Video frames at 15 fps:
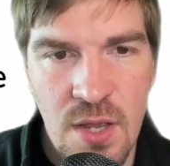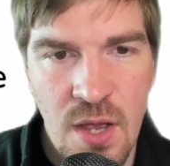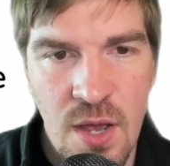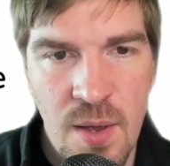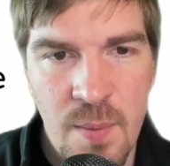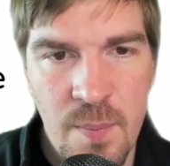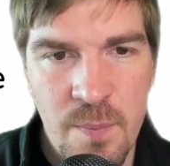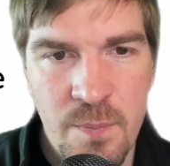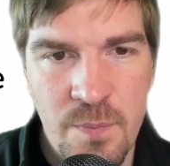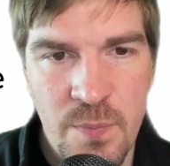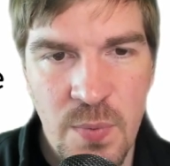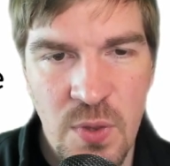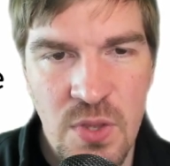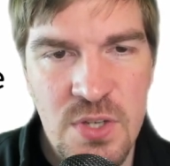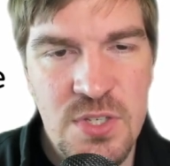
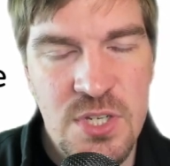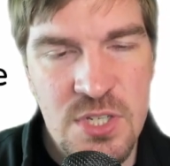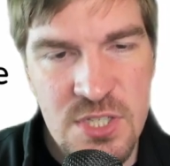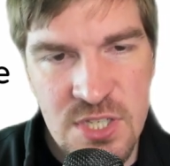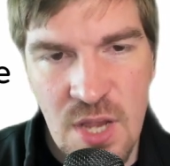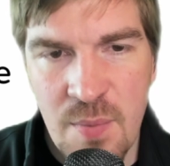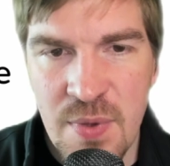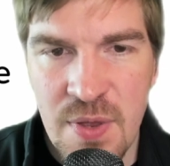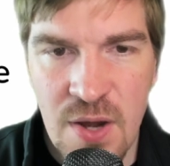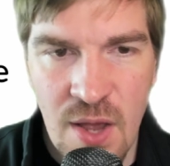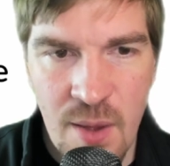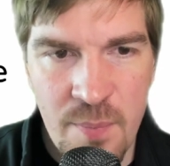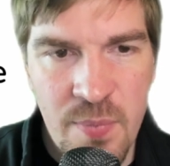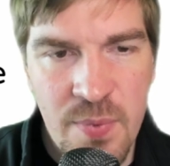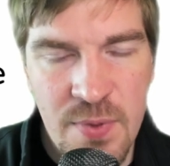to sum it
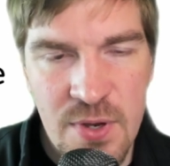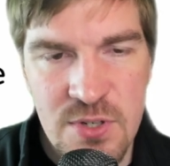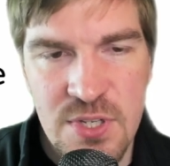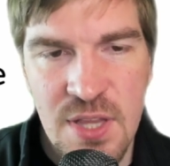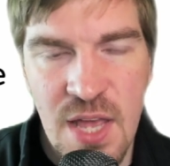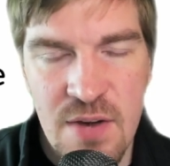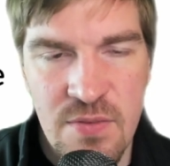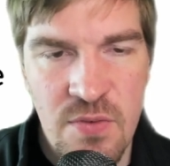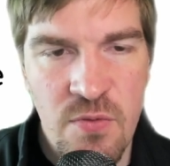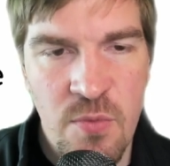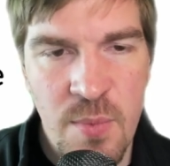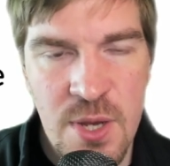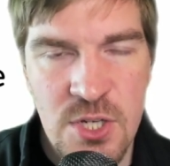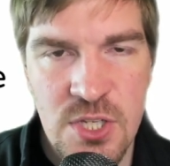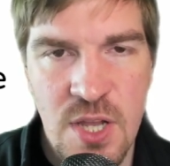up, there's a lot of
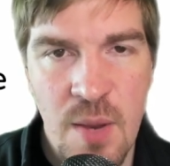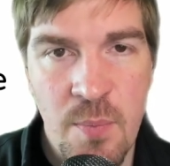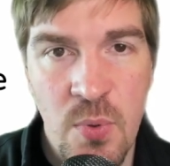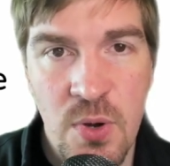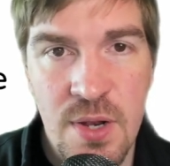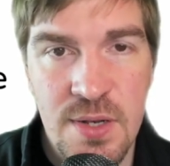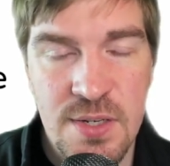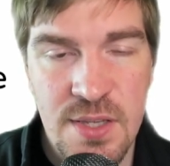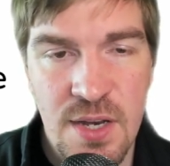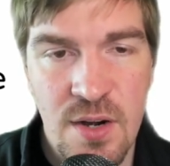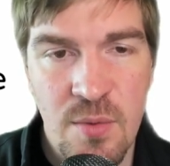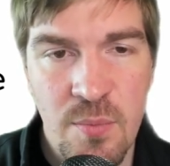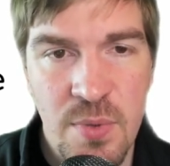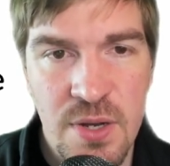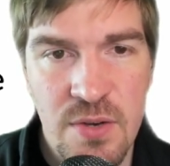information that I put into
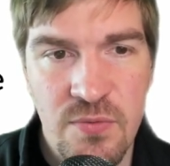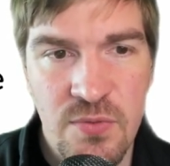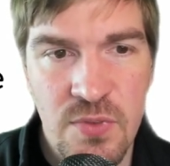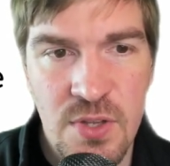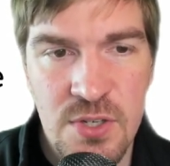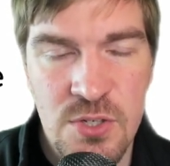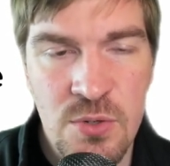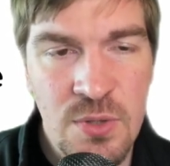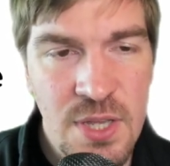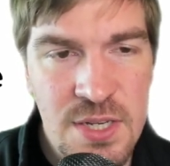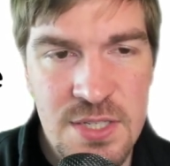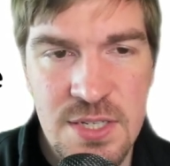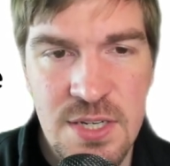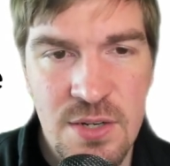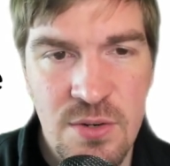there, but if the too
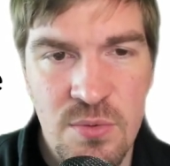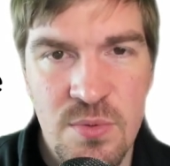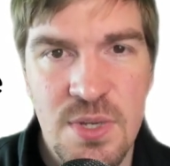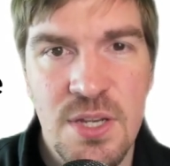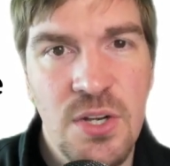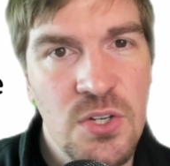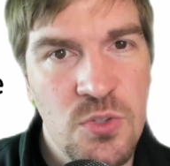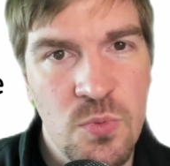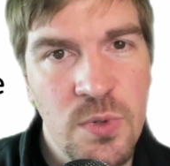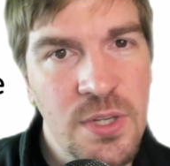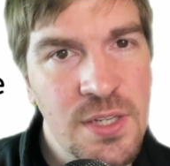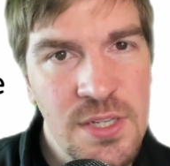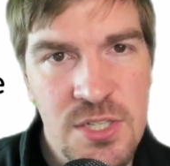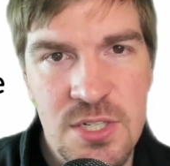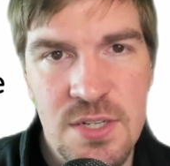lazy didn't read is
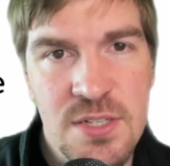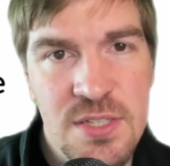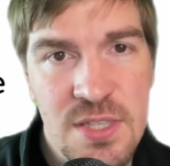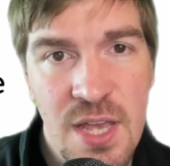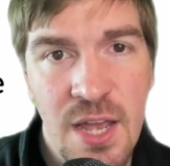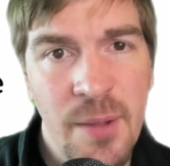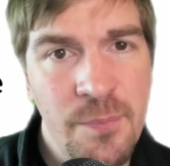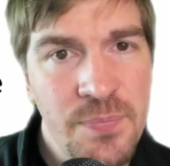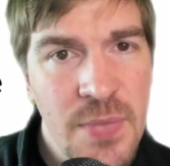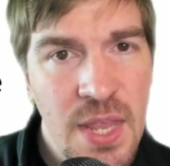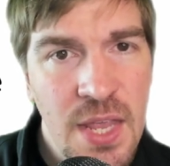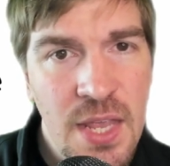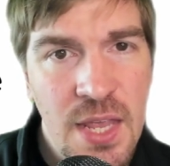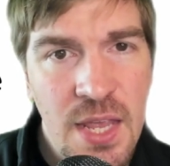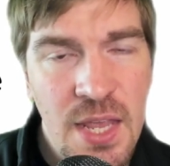really just that
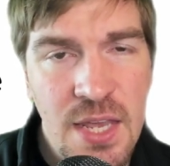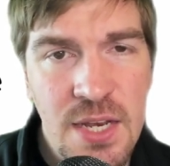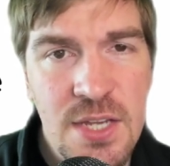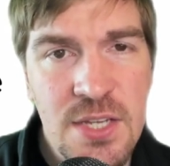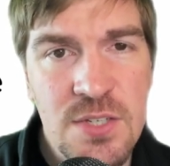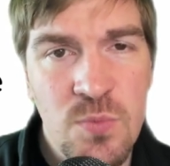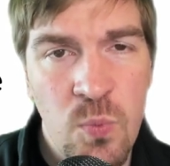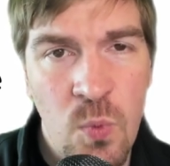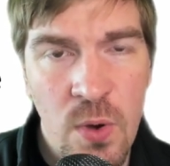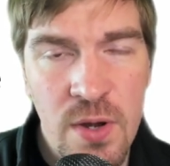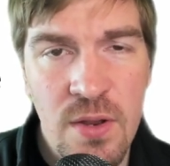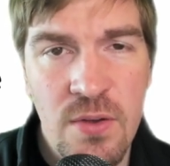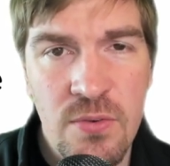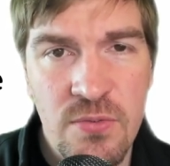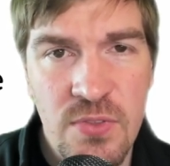it is one
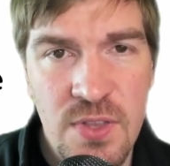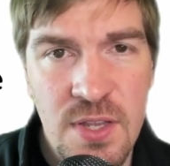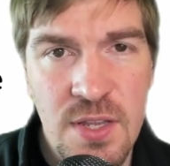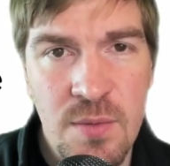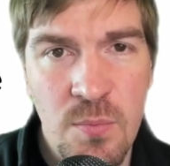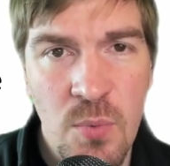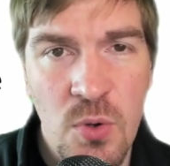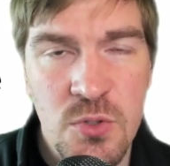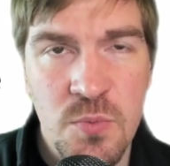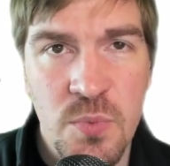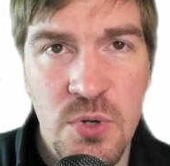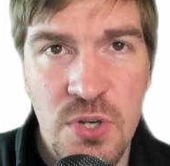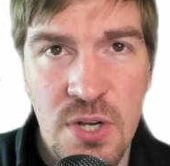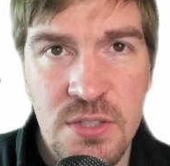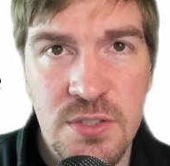of the most
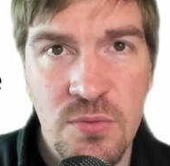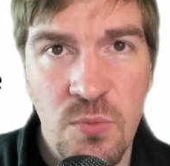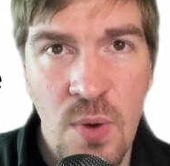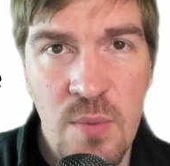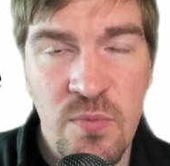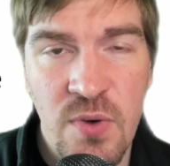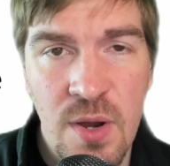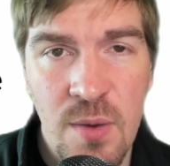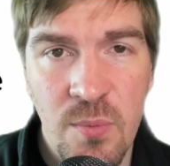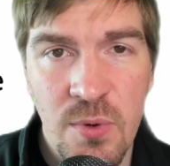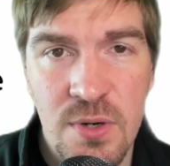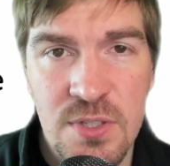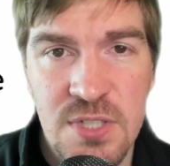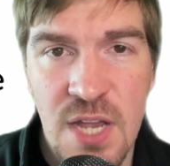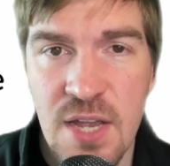productive web
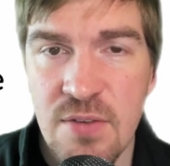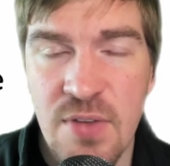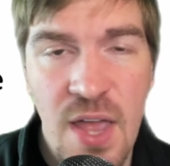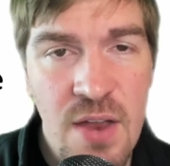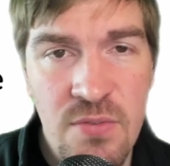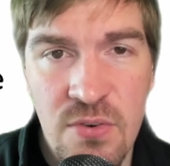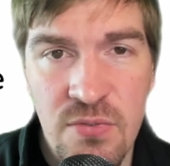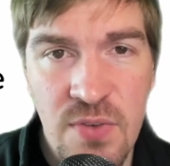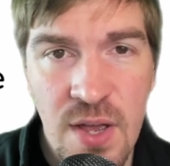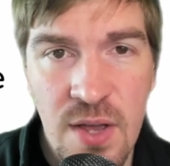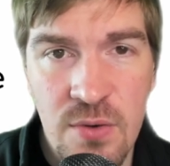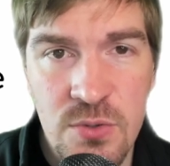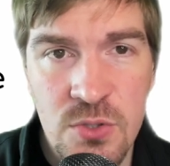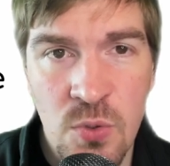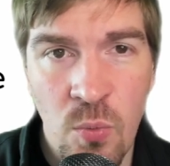frameworks I have ever
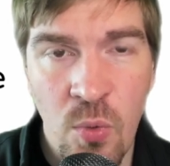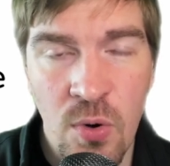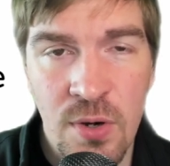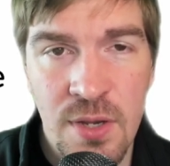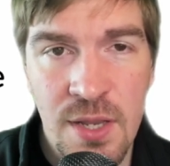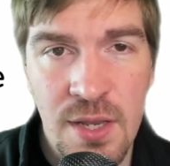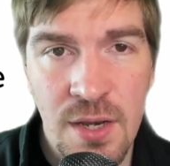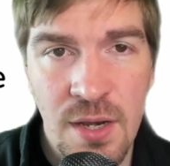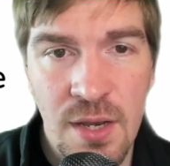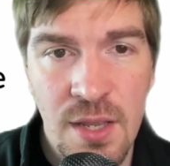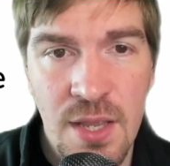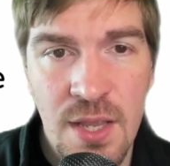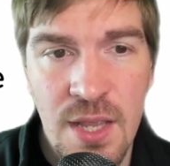found to work in.